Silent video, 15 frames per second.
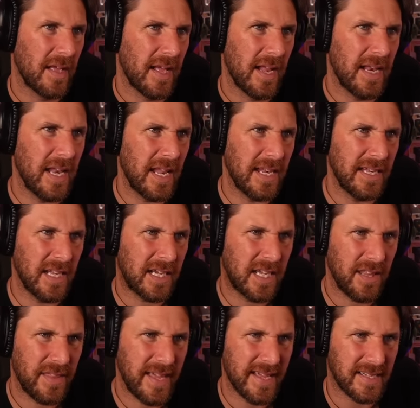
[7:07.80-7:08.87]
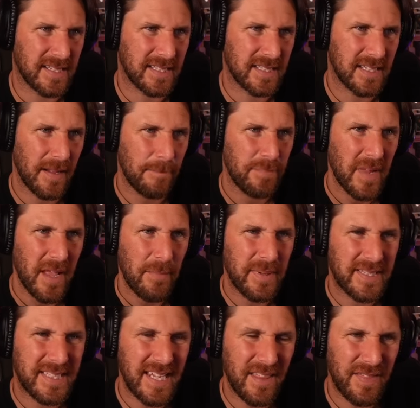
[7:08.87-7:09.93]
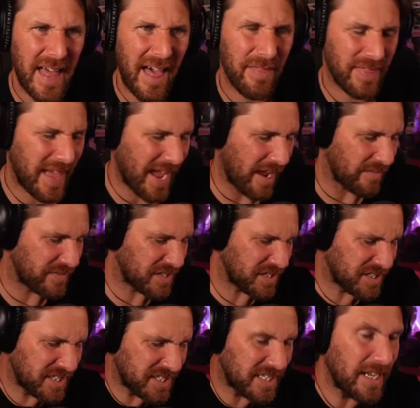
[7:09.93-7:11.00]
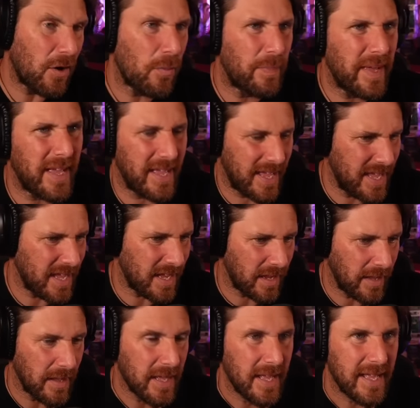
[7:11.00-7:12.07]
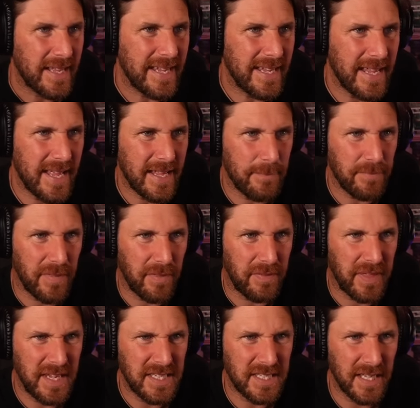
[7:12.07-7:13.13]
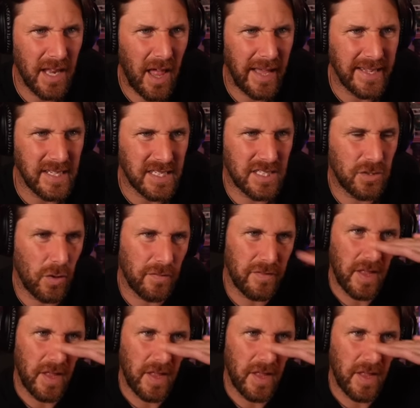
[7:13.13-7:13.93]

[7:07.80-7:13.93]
Look, look at this. But see that there, just this little bit here. It, it, these lights sort of